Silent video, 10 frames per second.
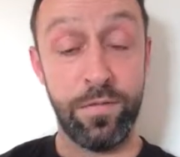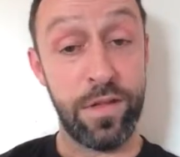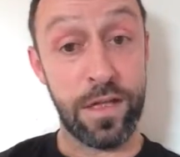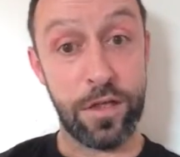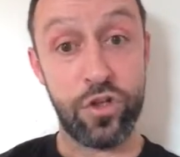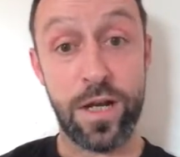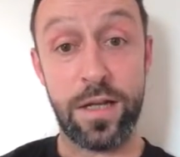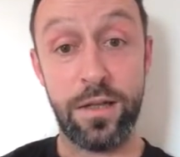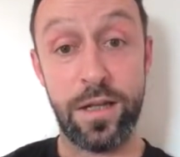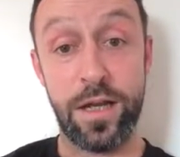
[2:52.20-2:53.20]
English
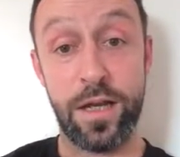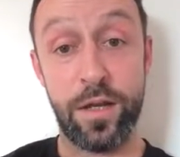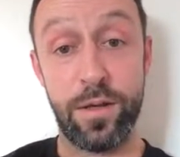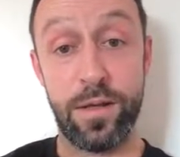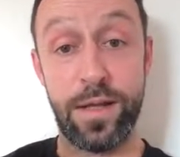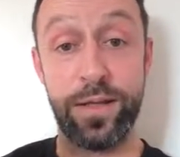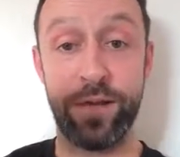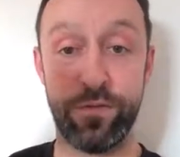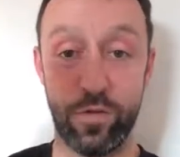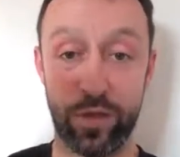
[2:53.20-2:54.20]
Channel, and then
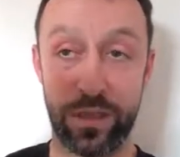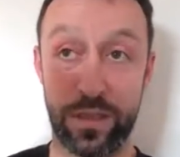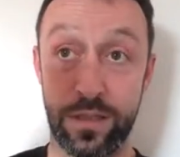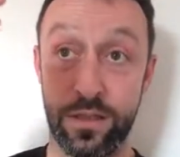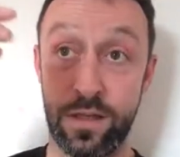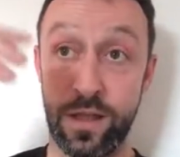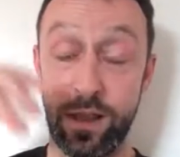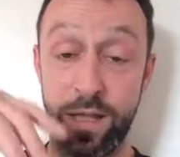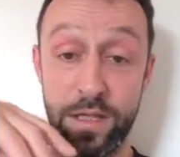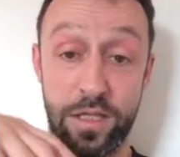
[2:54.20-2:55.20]
of course,
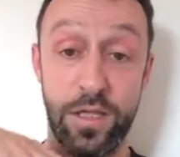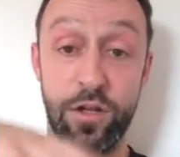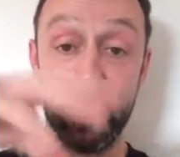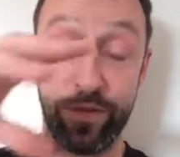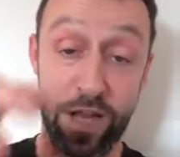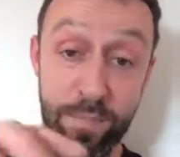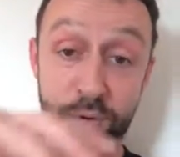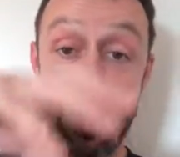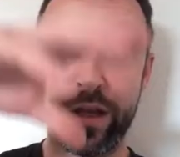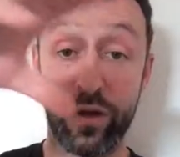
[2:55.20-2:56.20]
as the Angevin
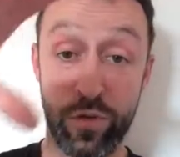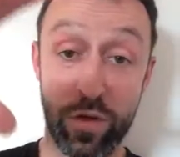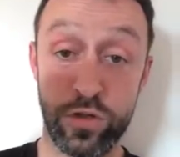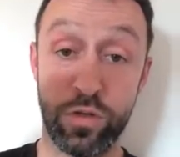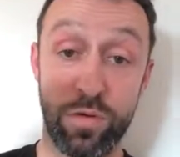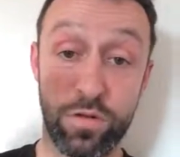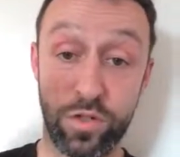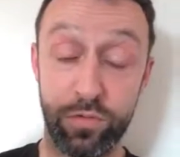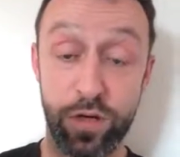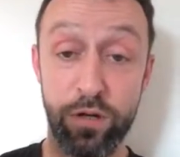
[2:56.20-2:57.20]
Empire grows and grows
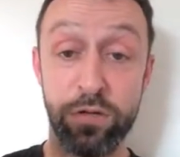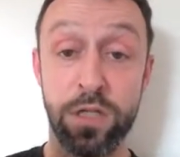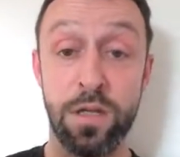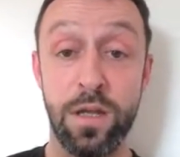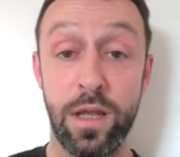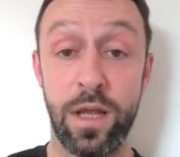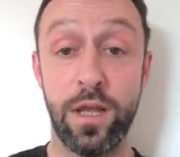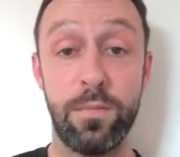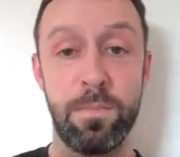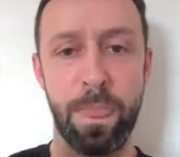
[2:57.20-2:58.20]
and grows,
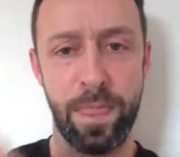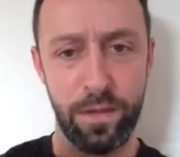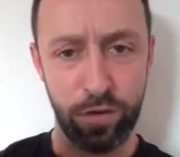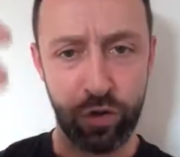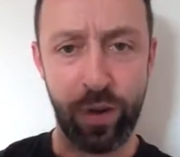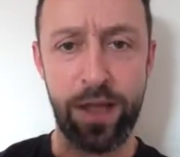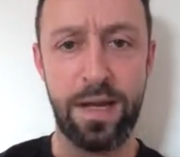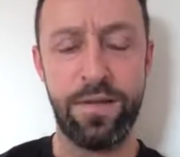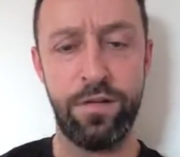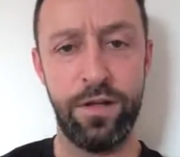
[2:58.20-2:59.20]
greater
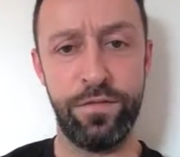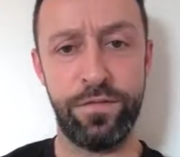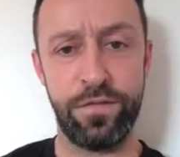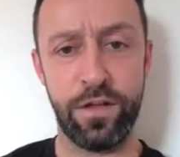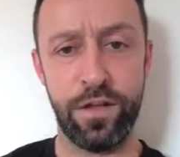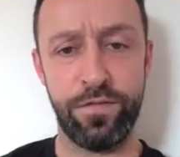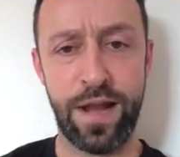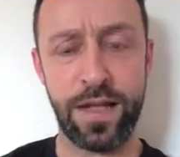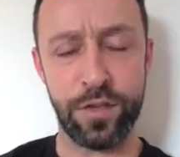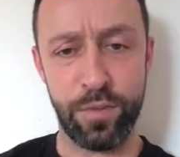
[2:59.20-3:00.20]
level of
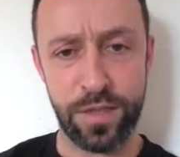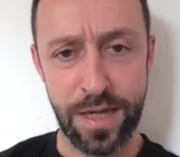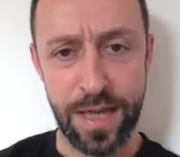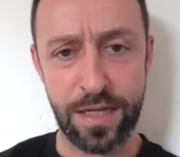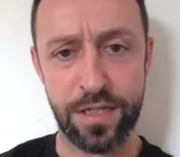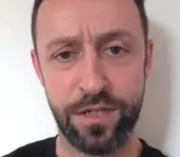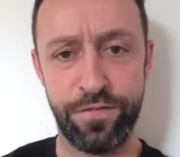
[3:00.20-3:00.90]
land to protect, to